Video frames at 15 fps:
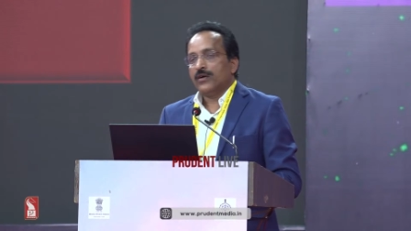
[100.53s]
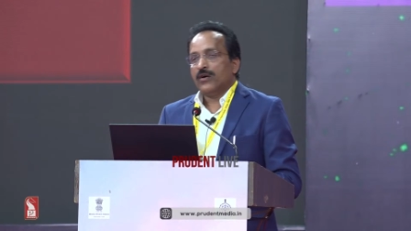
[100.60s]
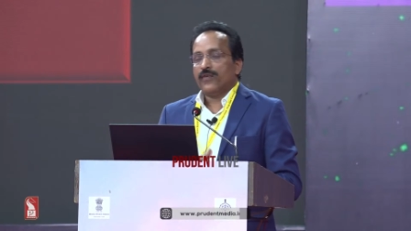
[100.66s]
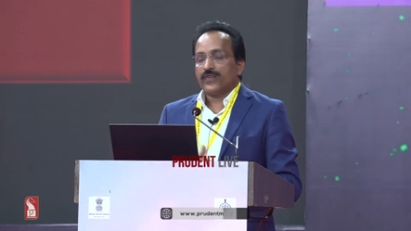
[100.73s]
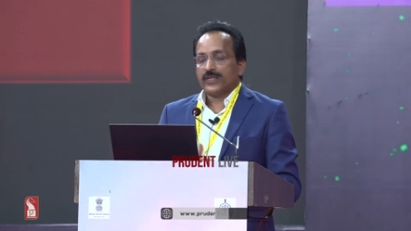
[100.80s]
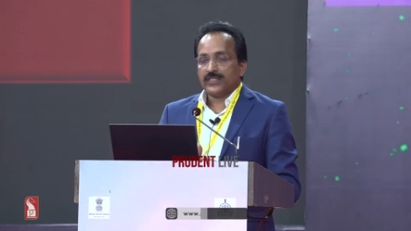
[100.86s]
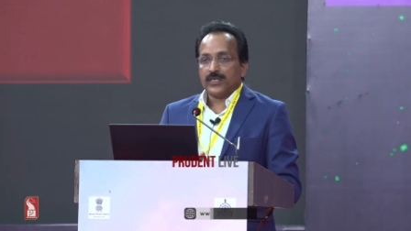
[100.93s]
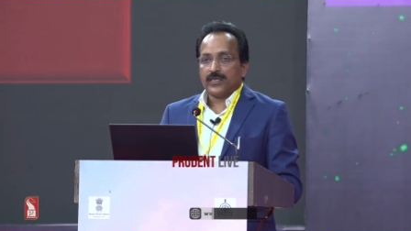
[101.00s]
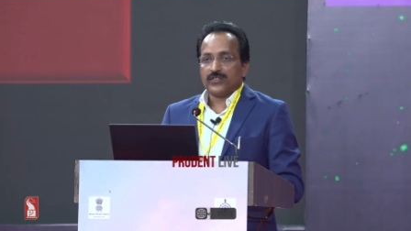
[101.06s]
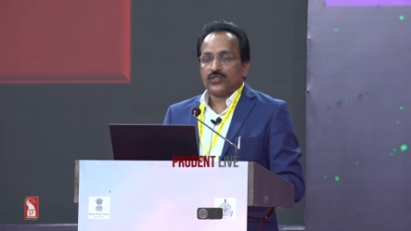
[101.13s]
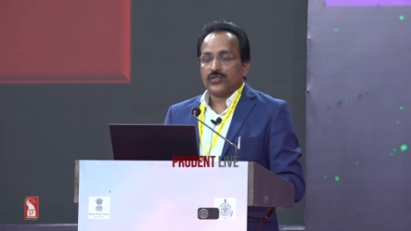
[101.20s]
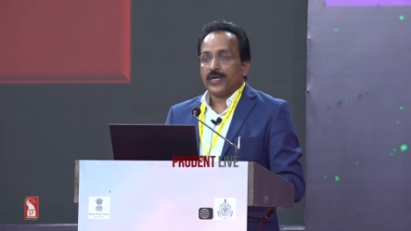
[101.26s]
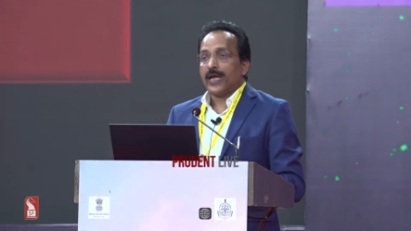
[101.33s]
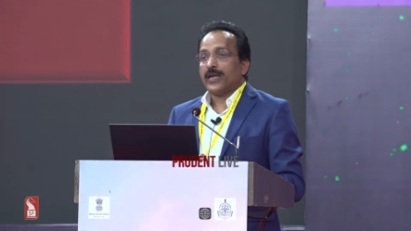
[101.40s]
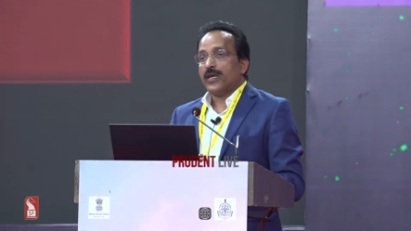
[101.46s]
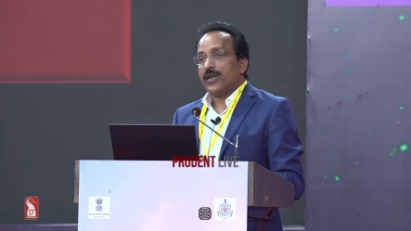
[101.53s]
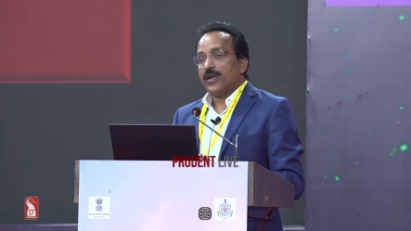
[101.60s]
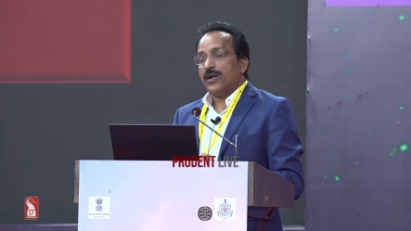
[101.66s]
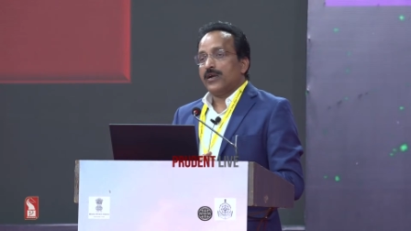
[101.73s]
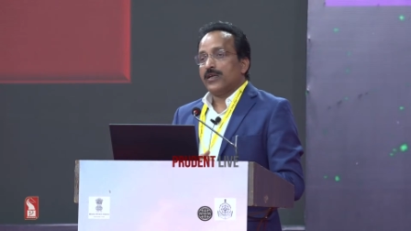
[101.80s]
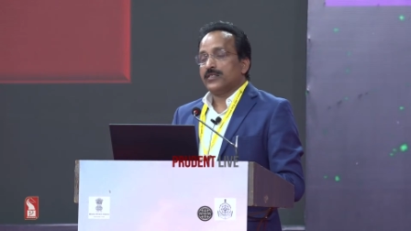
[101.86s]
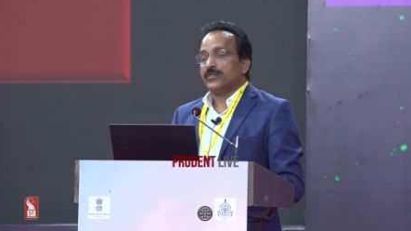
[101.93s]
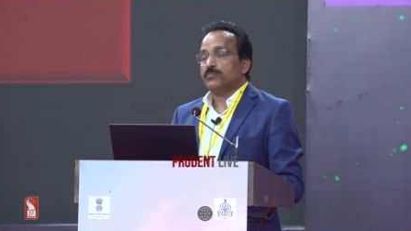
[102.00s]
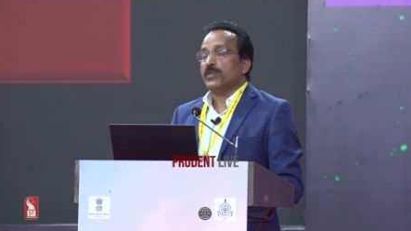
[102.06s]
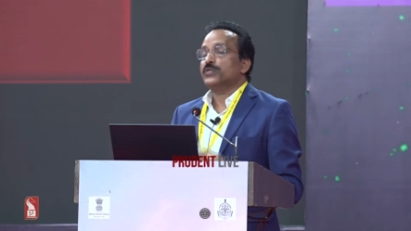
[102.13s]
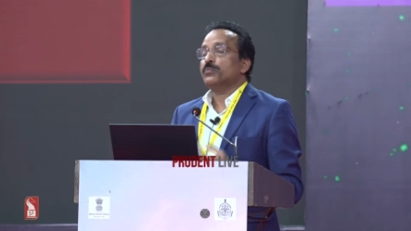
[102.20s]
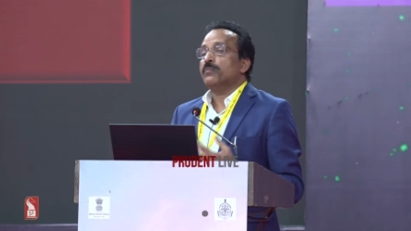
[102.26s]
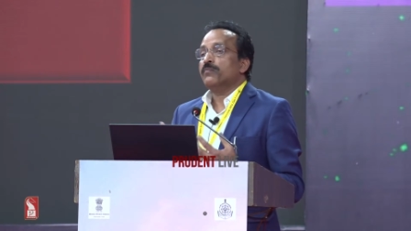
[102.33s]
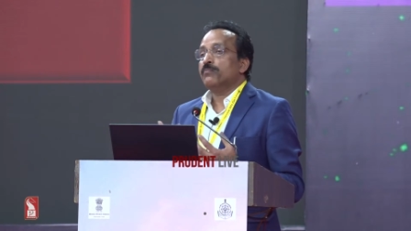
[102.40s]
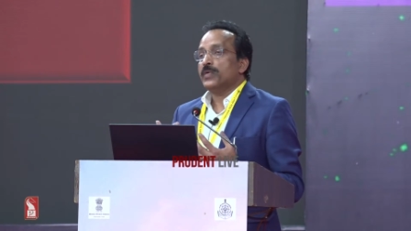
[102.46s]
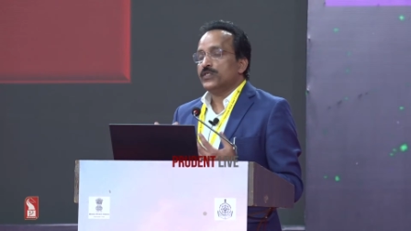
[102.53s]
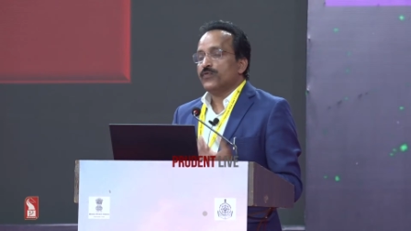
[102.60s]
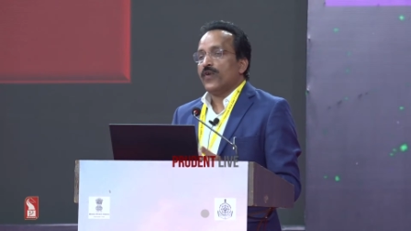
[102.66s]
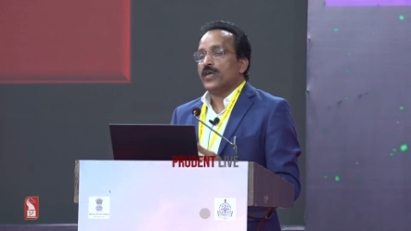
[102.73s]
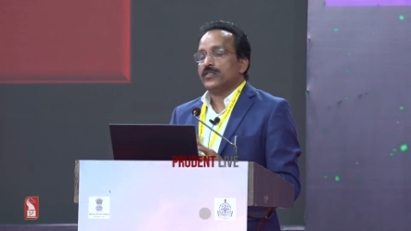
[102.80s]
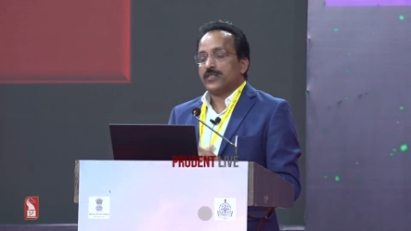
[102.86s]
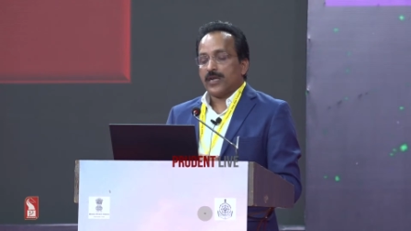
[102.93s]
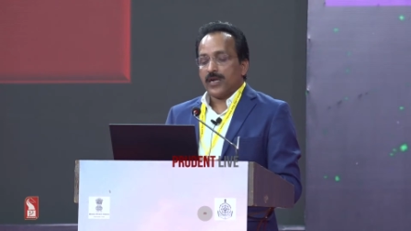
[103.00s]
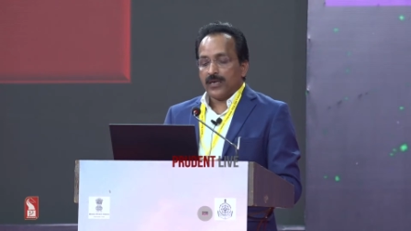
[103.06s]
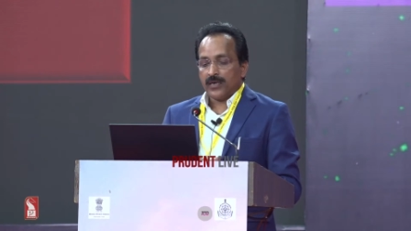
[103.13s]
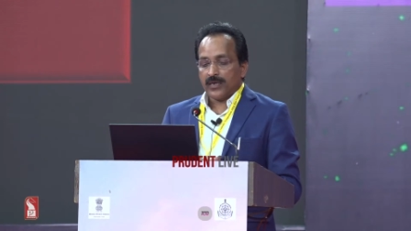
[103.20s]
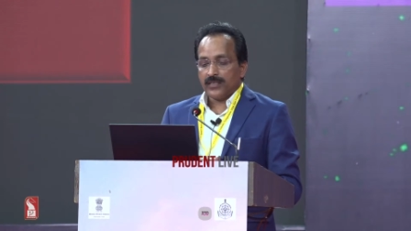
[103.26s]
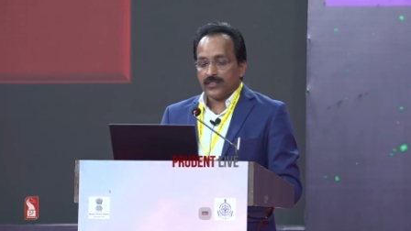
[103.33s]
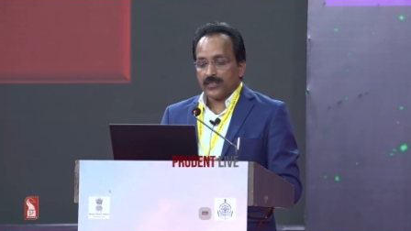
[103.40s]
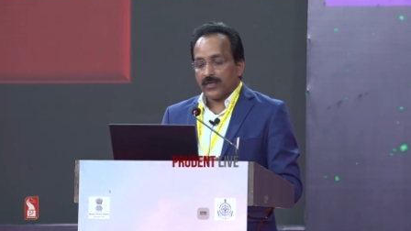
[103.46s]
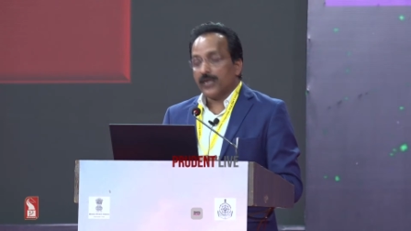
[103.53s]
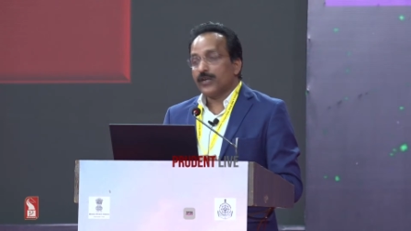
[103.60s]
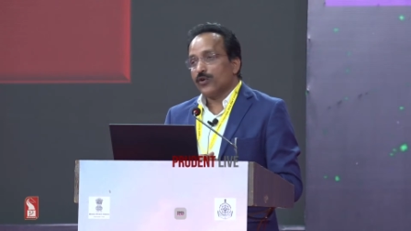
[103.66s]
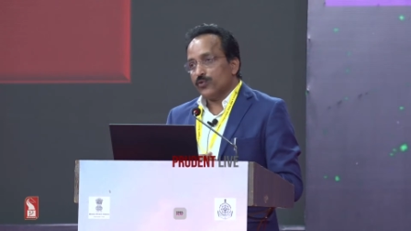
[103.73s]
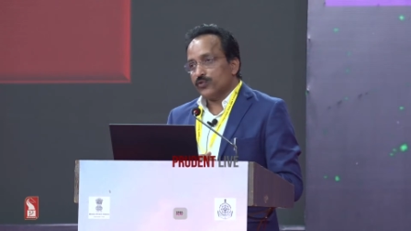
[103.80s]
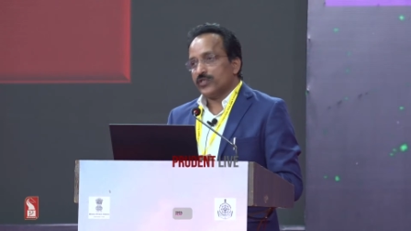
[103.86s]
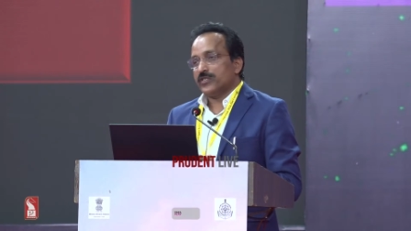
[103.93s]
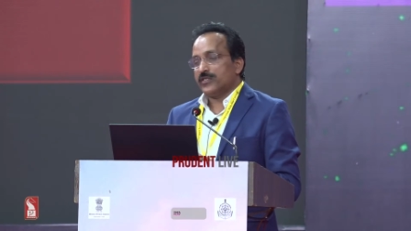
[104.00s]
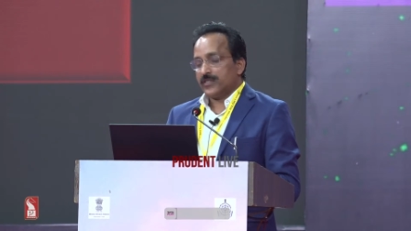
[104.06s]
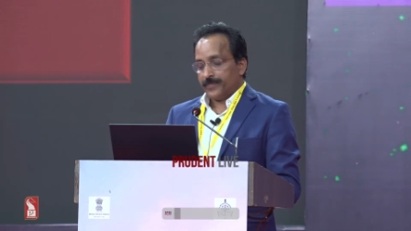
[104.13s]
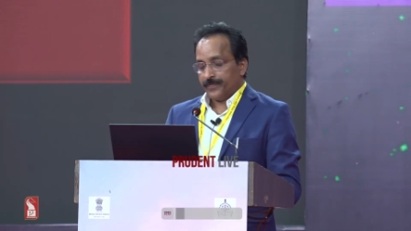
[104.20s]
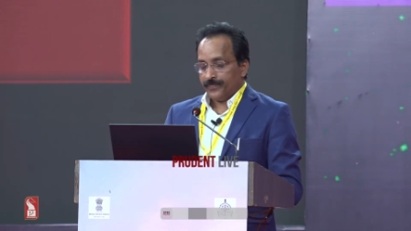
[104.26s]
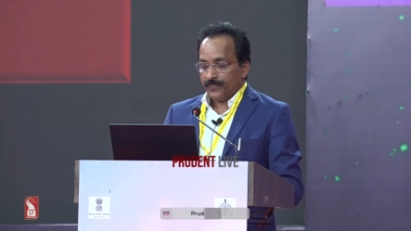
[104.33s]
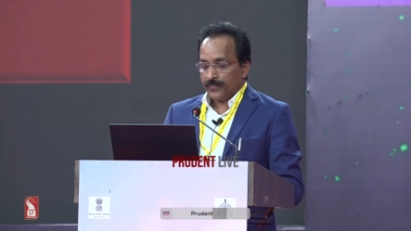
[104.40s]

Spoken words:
of research, data analytics much faster and reach conclusions.